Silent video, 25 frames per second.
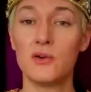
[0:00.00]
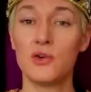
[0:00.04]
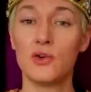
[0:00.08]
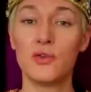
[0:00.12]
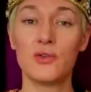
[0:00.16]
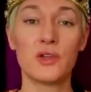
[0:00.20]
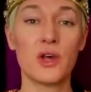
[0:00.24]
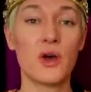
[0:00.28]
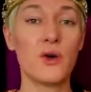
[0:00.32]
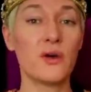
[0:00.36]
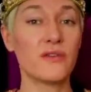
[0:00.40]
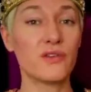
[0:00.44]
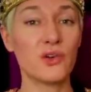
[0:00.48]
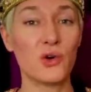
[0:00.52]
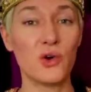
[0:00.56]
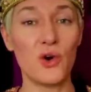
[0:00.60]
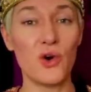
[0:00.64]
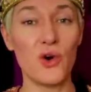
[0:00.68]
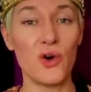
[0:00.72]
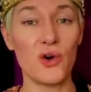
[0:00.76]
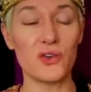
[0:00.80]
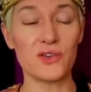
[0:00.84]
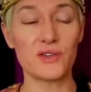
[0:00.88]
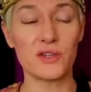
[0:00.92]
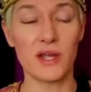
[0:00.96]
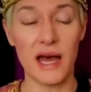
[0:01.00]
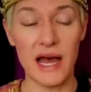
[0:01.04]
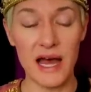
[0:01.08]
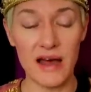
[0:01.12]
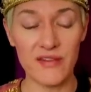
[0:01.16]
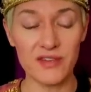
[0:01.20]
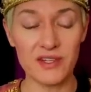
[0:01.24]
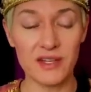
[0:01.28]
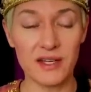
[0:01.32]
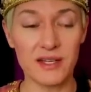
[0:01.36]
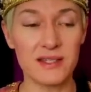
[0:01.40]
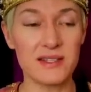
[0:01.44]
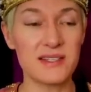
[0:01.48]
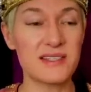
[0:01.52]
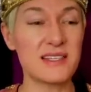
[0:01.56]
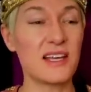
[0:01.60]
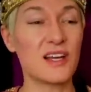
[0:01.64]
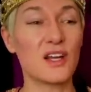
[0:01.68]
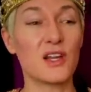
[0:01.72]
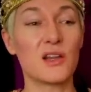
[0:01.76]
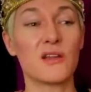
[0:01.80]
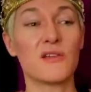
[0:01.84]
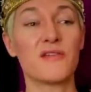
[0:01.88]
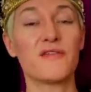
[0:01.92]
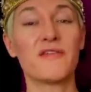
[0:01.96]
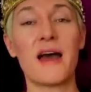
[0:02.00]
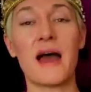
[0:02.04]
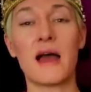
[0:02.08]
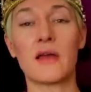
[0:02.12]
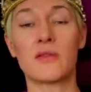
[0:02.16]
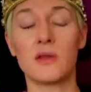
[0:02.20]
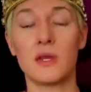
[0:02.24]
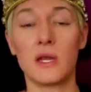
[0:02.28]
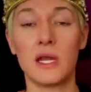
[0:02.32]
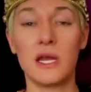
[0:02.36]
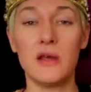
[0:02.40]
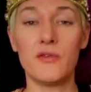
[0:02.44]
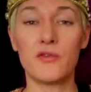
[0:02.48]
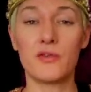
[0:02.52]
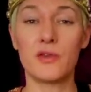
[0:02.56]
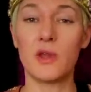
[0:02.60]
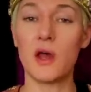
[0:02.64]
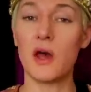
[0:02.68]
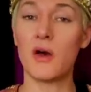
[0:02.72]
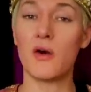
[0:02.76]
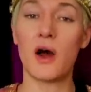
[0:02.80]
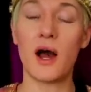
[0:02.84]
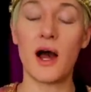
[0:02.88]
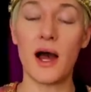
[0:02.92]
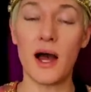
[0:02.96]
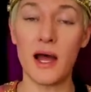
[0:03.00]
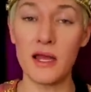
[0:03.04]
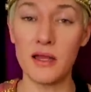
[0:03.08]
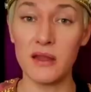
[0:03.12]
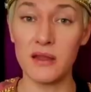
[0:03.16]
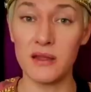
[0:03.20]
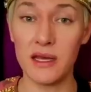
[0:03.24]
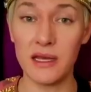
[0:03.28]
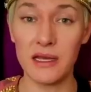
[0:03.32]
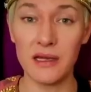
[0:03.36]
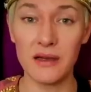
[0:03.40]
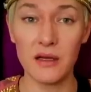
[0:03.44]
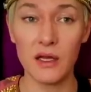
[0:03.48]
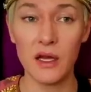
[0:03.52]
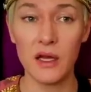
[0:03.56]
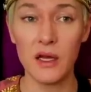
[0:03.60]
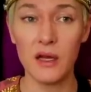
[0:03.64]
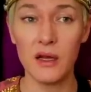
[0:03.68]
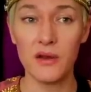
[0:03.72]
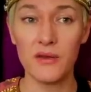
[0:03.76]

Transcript: Although, of course, I have to consider the fact that even though I think